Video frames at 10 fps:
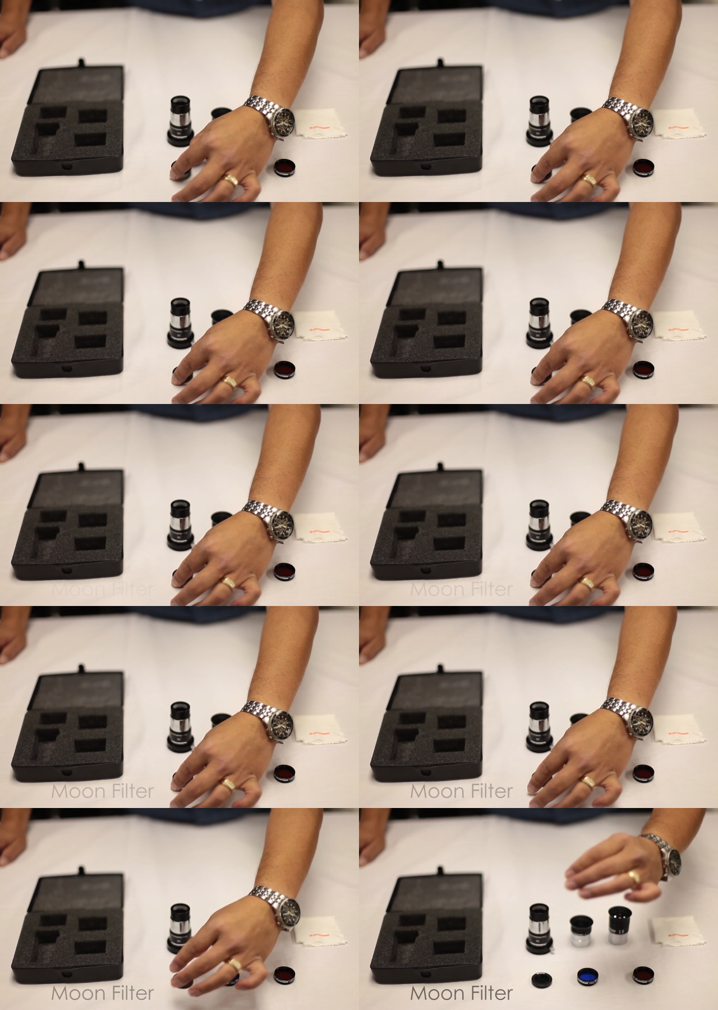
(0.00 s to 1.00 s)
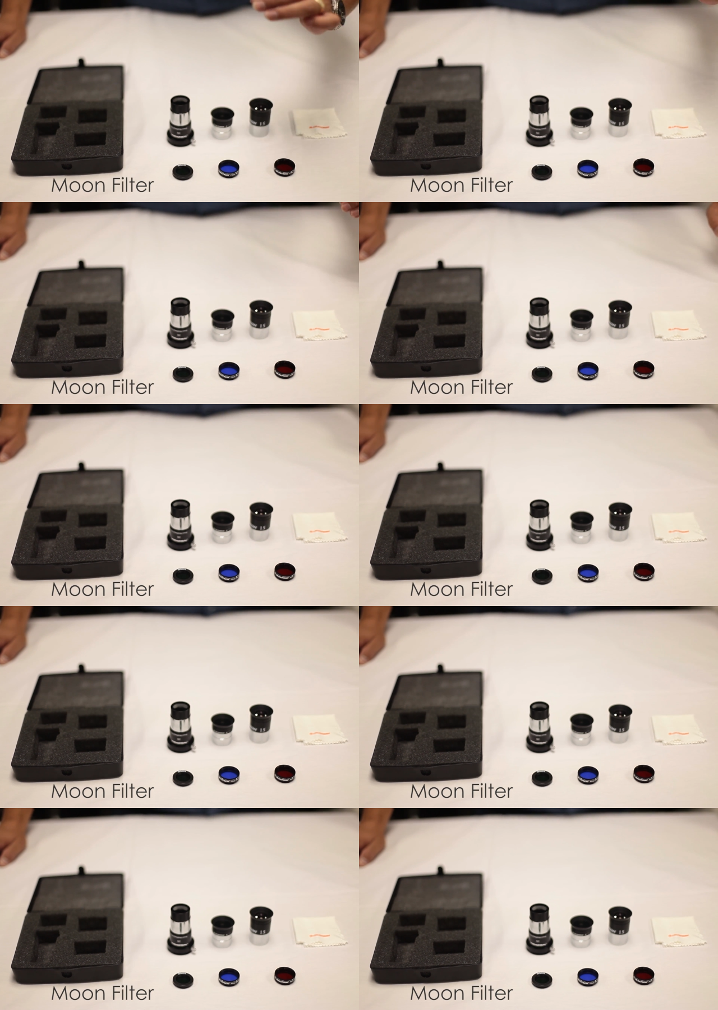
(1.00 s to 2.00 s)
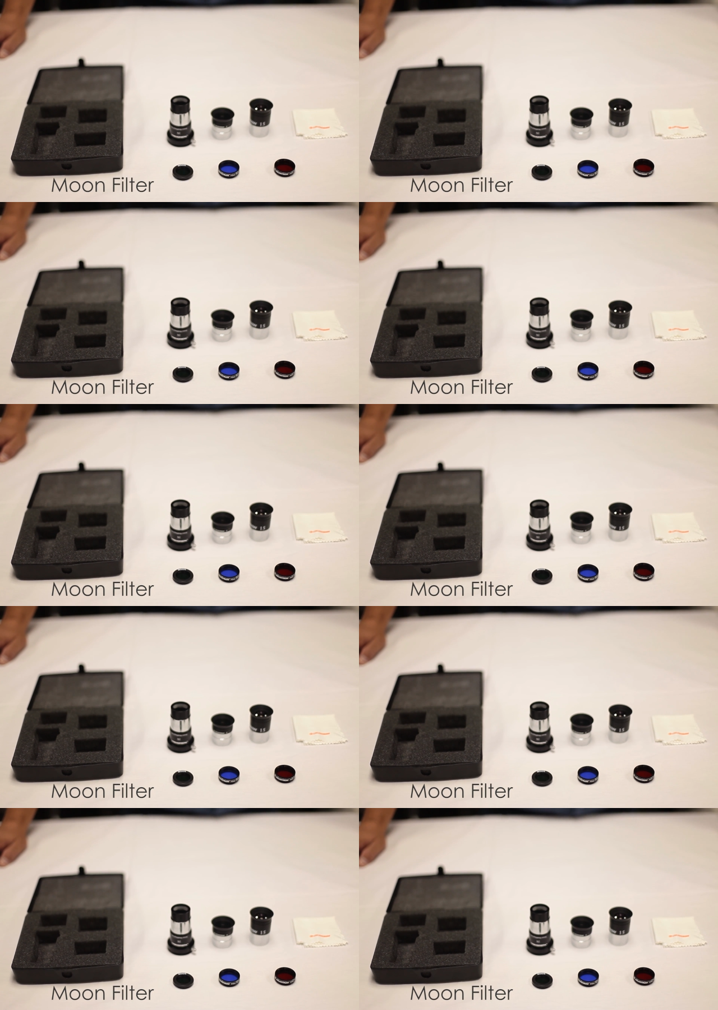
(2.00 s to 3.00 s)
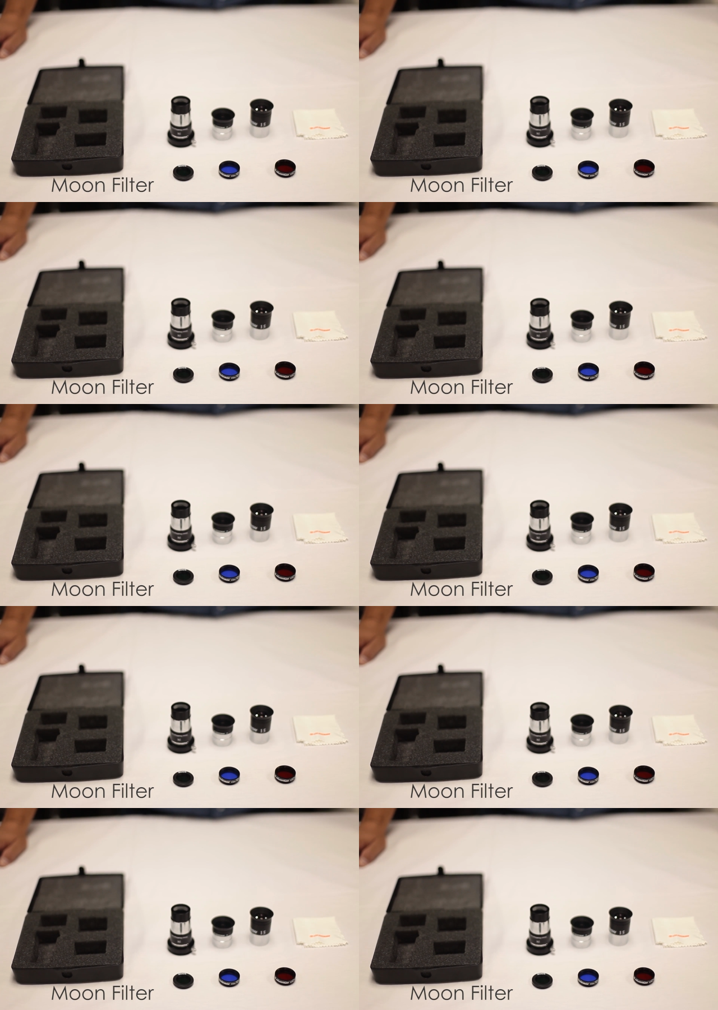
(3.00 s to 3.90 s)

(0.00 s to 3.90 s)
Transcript: No face is visible, so there are no lips to read.